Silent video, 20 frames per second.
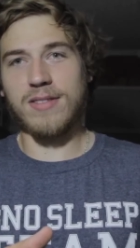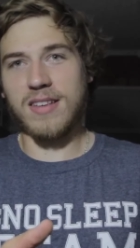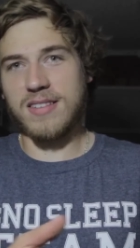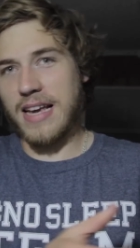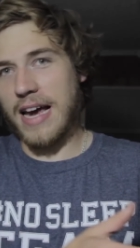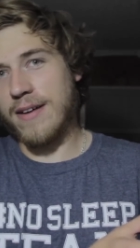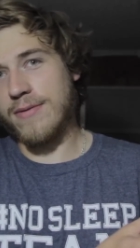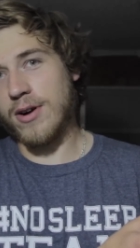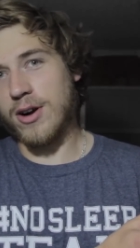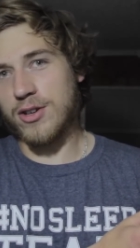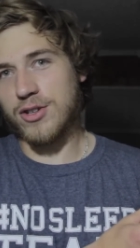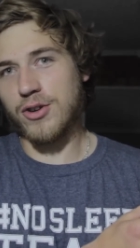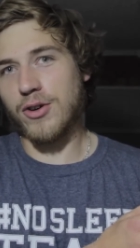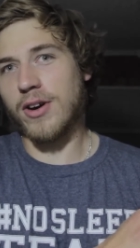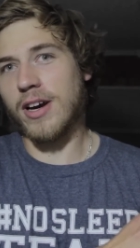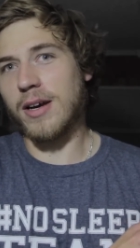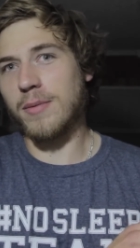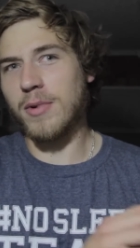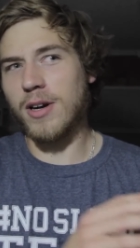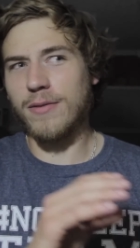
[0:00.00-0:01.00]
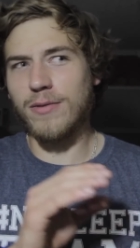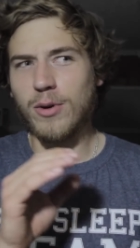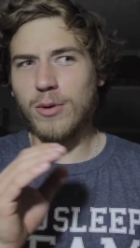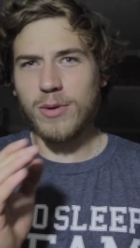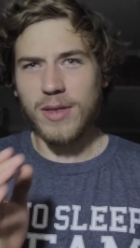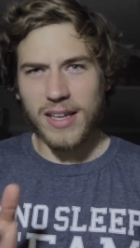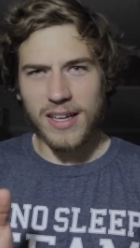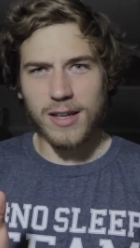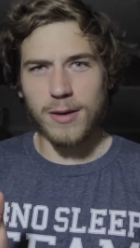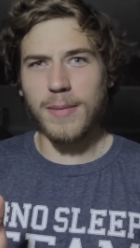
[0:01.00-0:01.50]
the sapphire screen, but if you
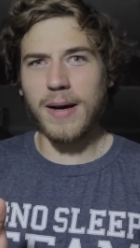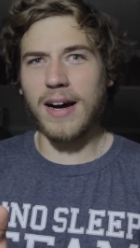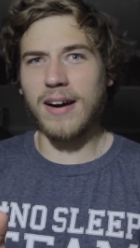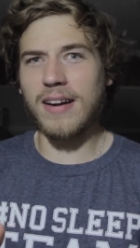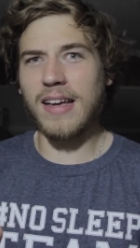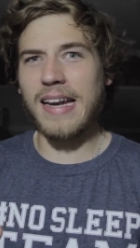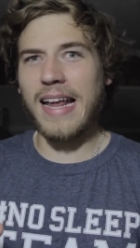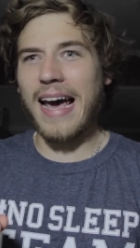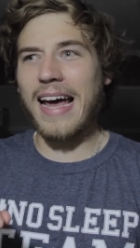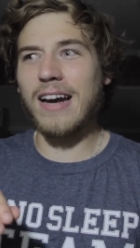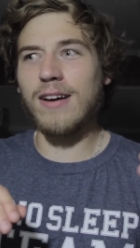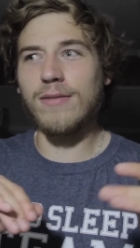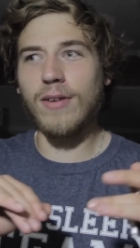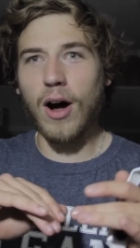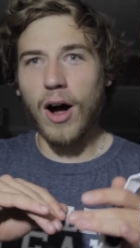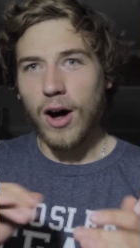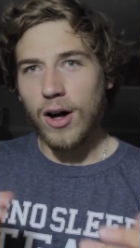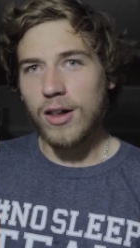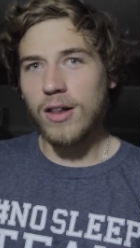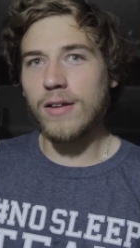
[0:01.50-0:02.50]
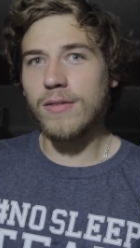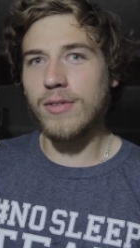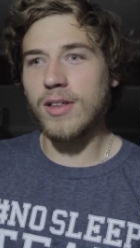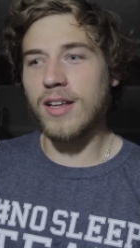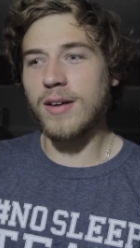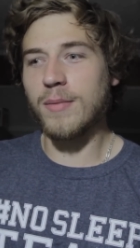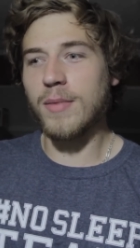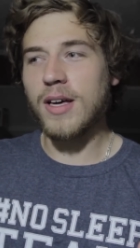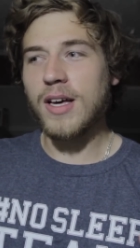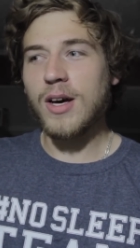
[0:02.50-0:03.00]
think about it, out of all of
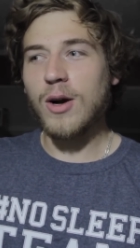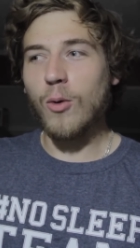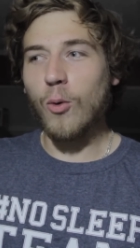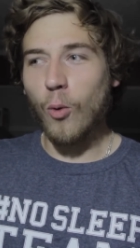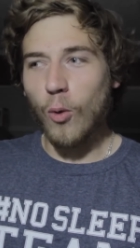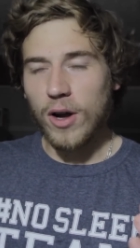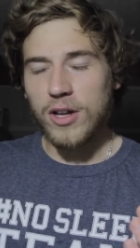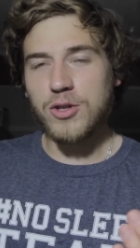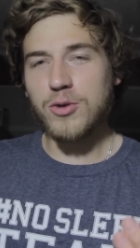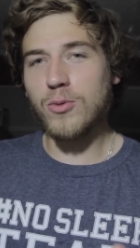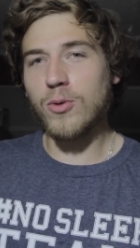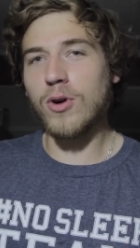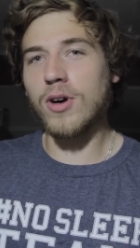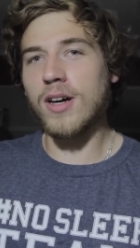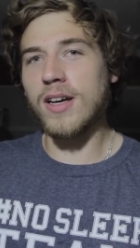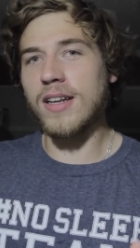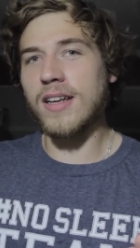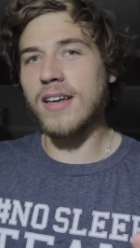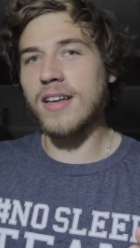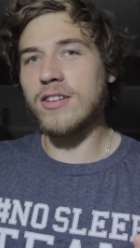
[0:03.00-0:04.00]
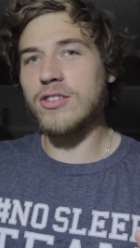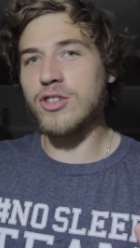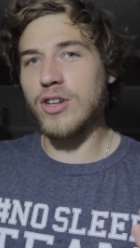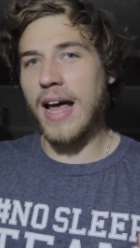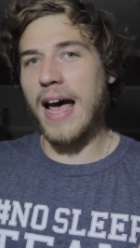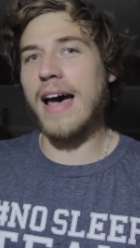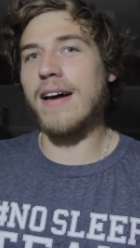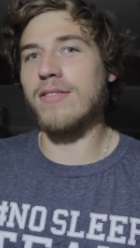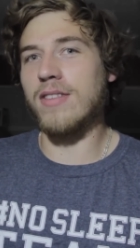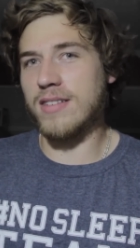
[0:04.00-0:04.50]
them, which one
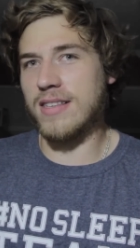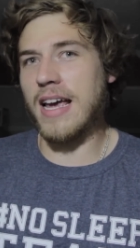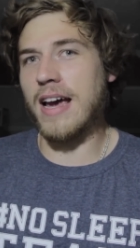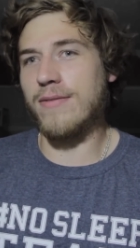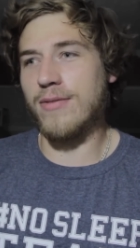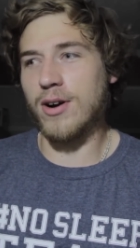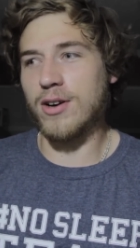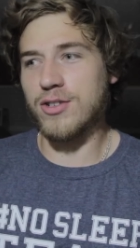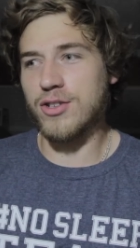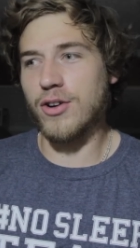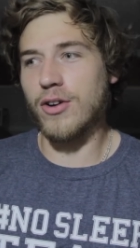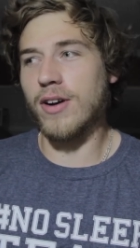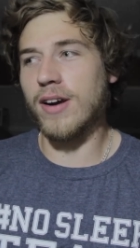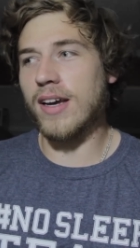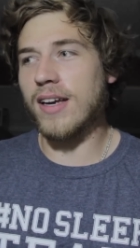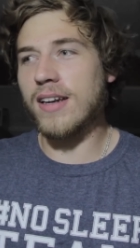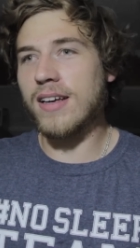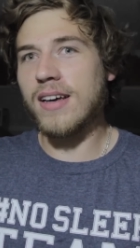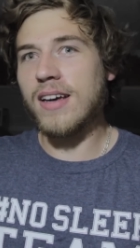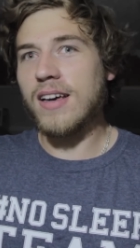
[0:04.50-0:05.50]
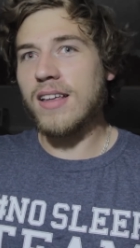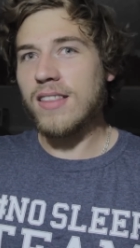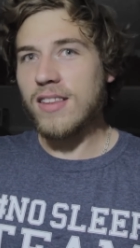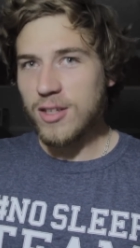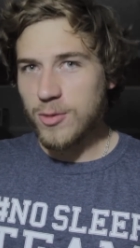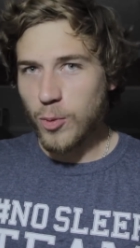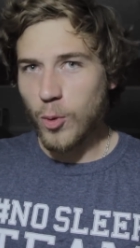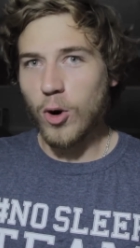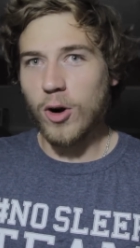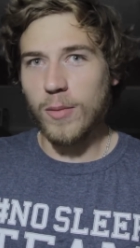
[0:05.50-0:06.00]
should have the sapphire screen?
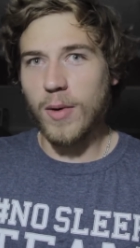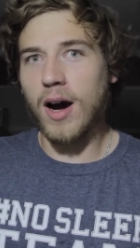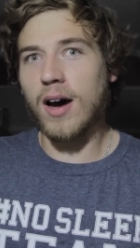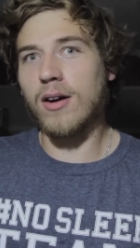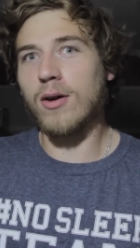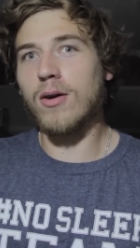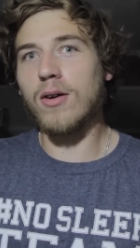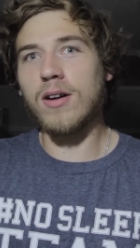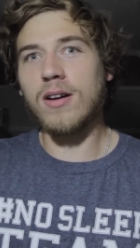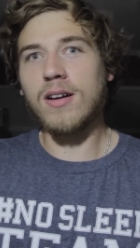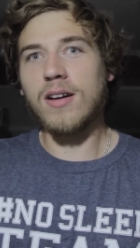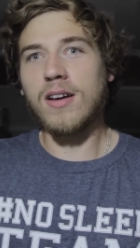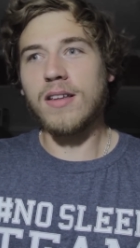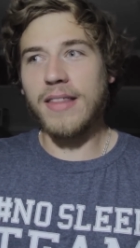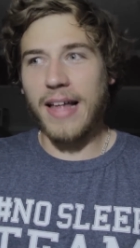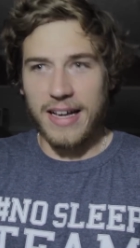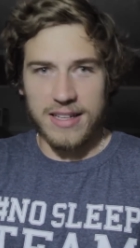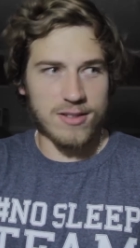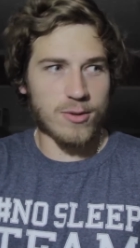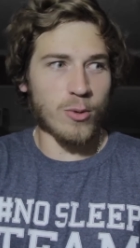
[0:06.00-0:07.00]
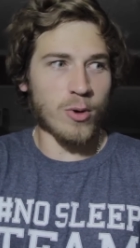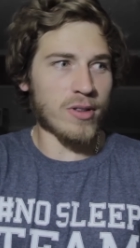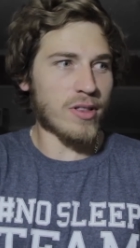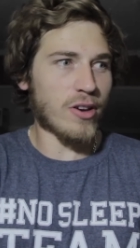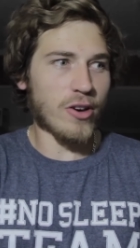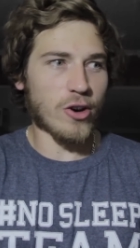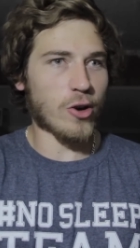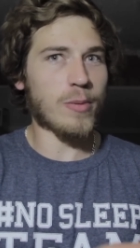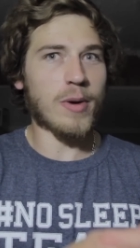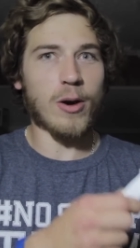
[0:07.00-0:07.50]
The Sport model. That's the one
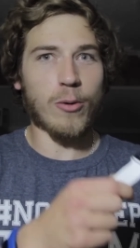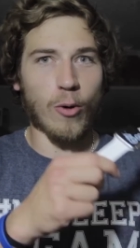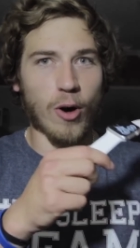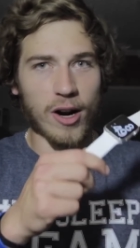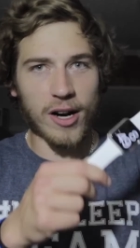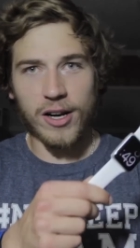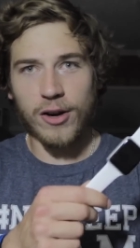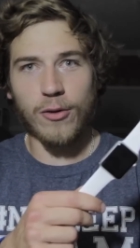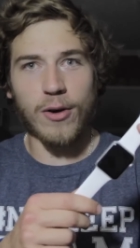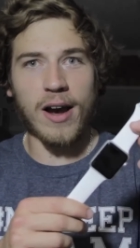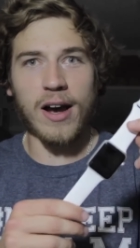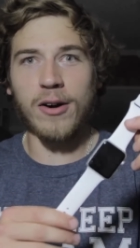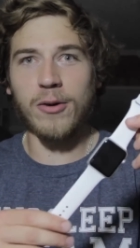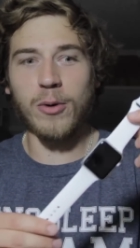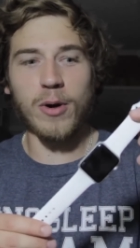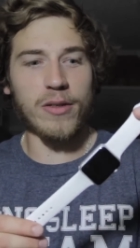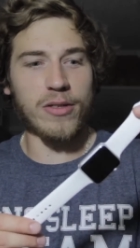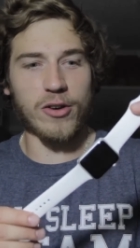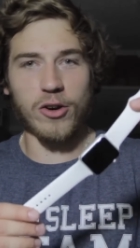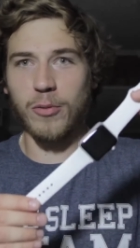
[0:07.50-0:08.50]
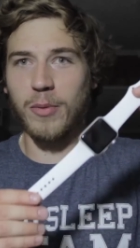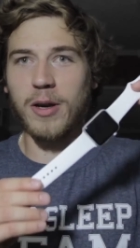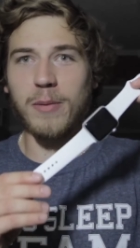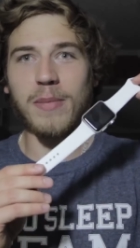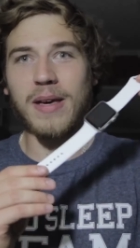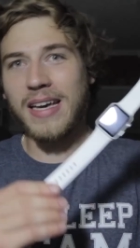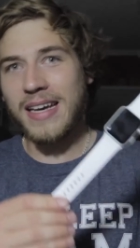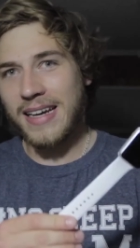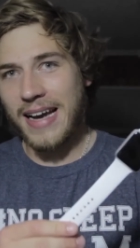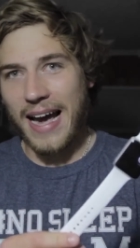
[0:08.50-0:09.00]
that you're gonna be running around with, you're gonna be
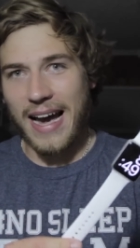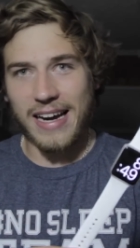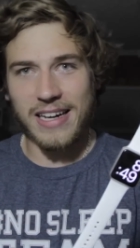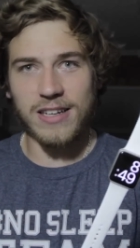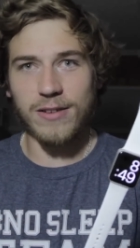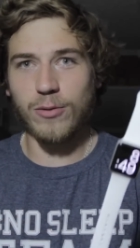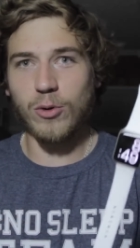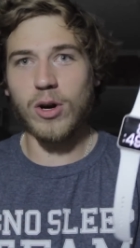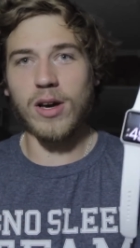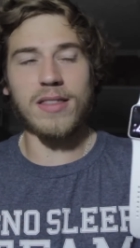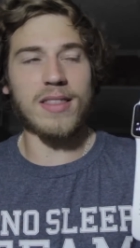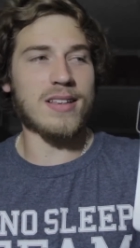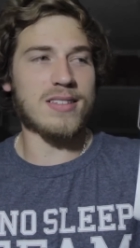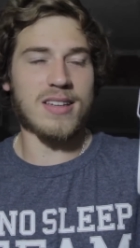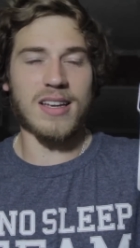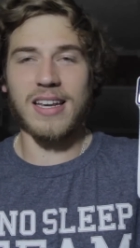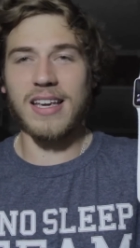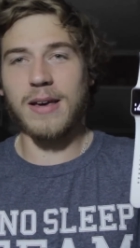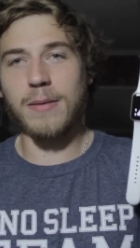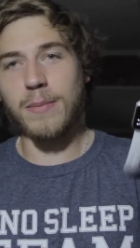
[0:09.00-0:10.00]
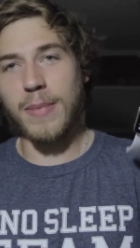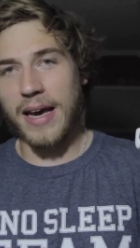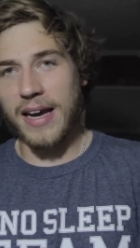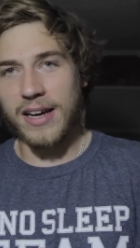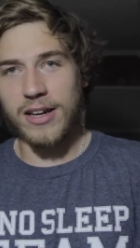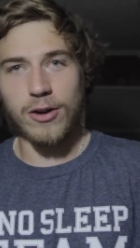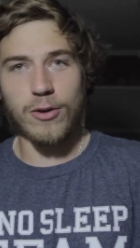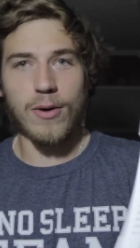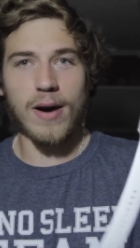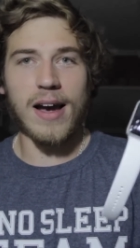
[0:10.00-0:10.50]
being active with, it's gonna get
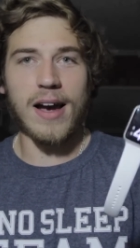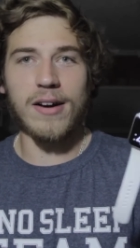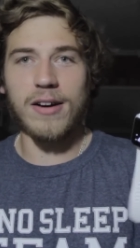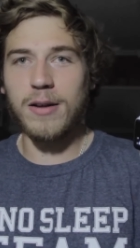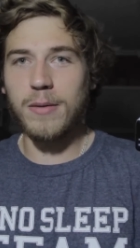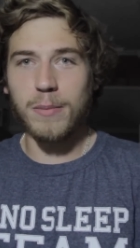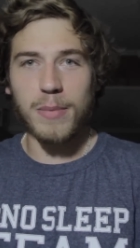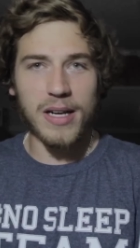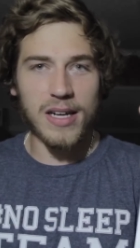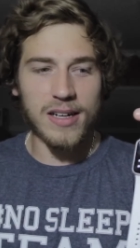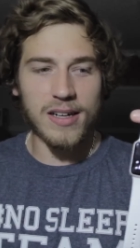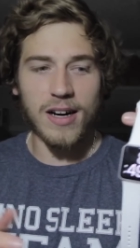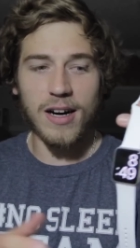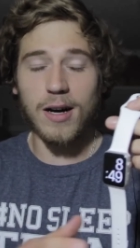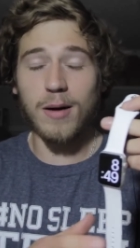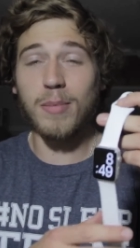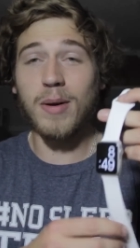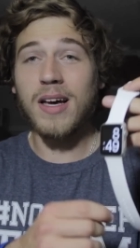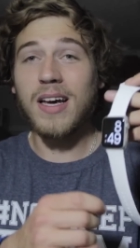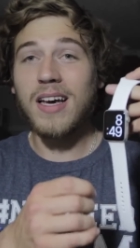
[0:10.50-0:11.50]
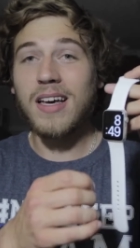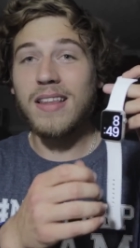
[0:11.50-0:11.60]
banged around and beat up.